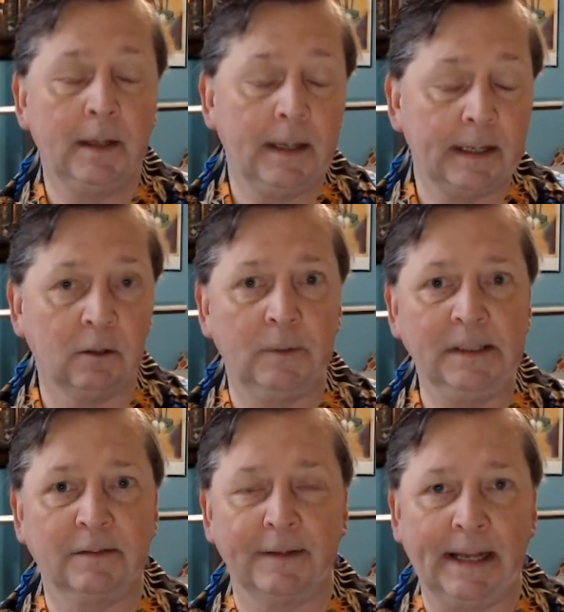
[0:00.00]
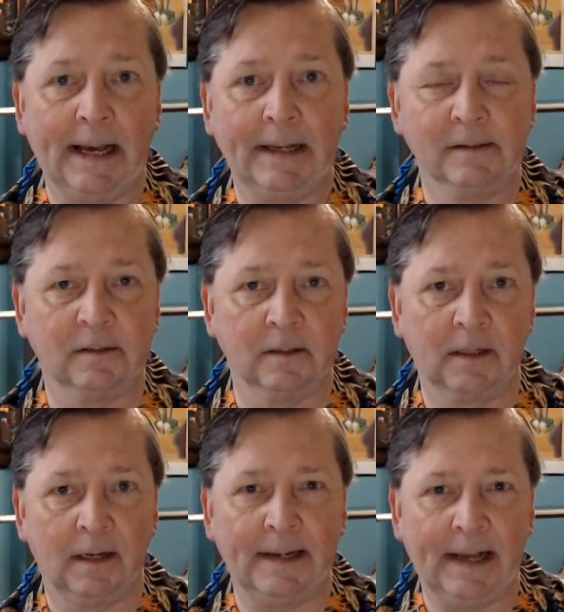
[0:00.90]
And the reason for that is to
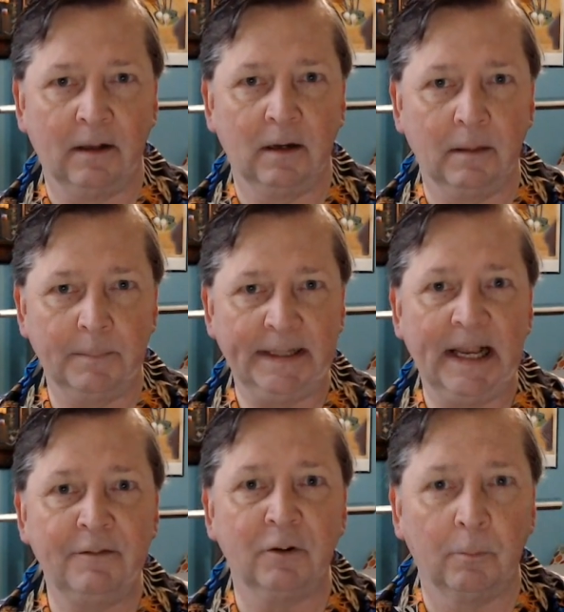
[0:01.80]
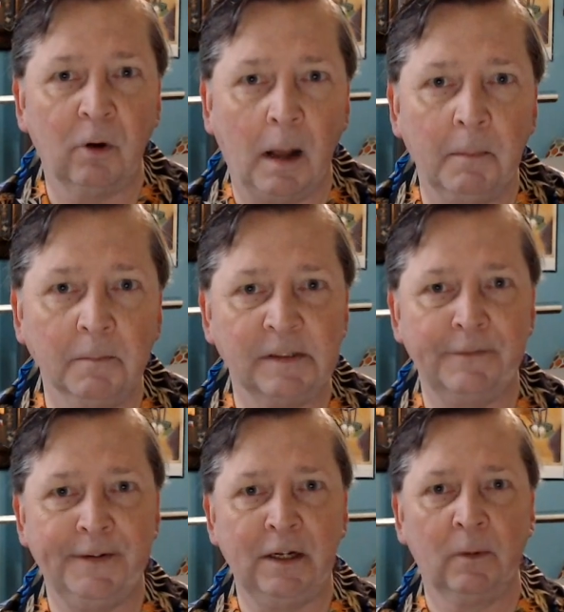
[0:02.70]
cut down on behavior problems. If
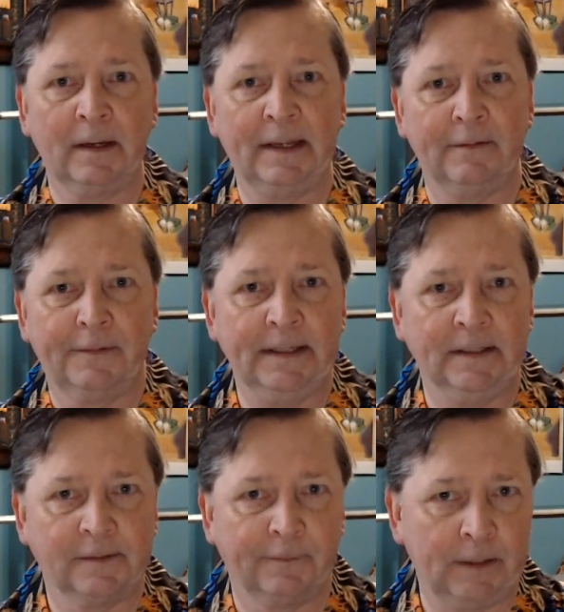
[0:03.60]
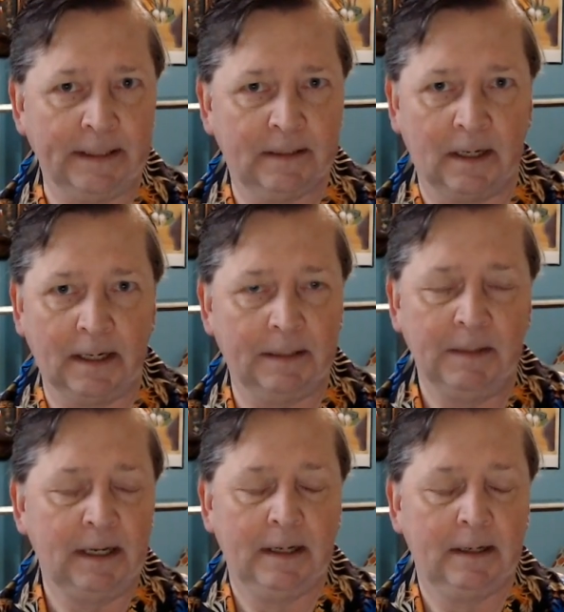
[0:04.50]
you don't give kids free time,
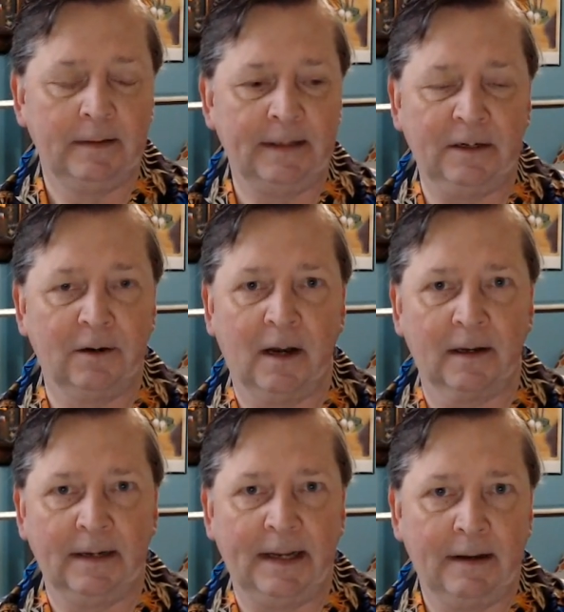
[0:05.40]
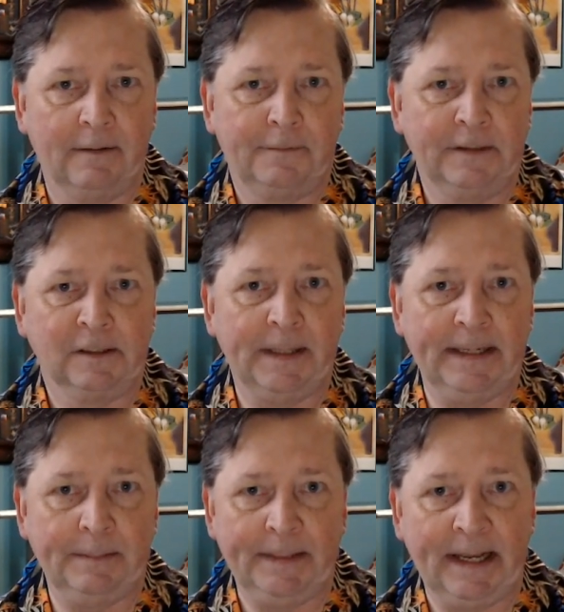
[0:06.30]
then you're not going to have as many
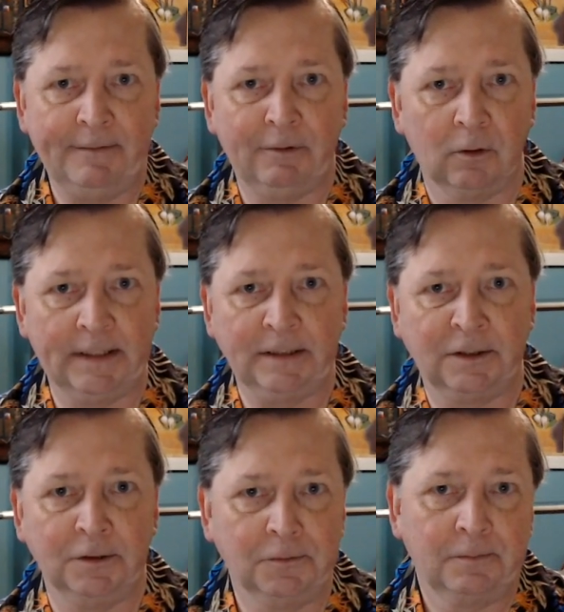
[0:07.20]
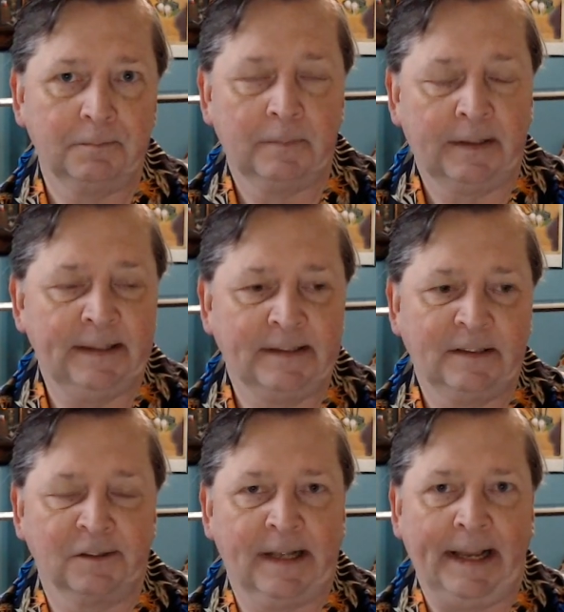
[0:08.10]
behavioral issues. Kids
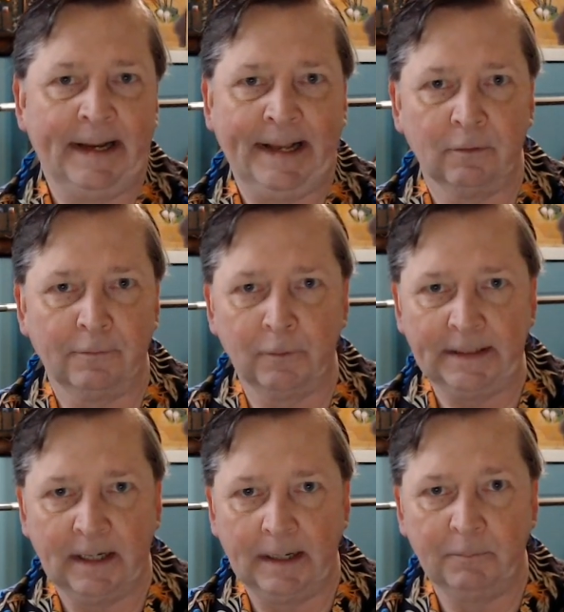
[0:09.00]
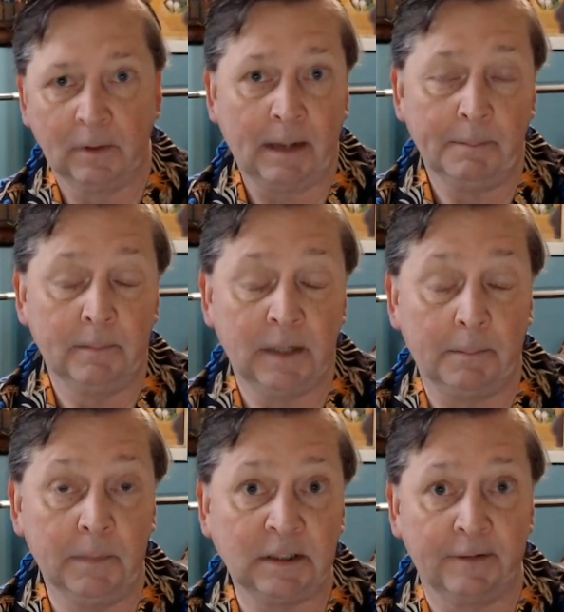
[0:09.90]
just can't handle free time, or not
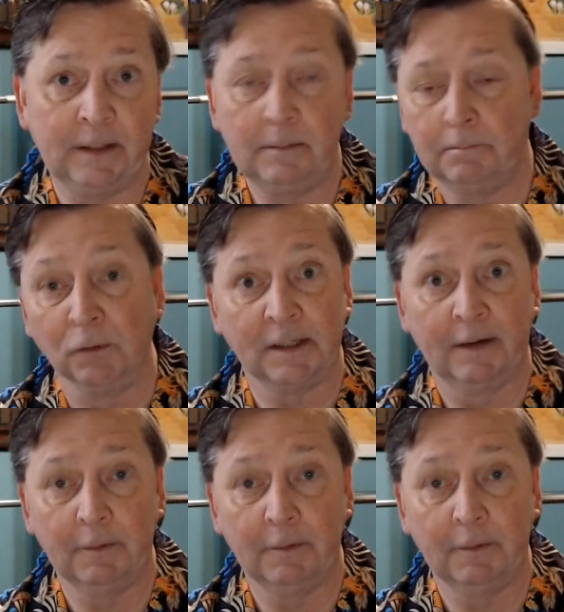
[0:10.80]
much of it, most of them.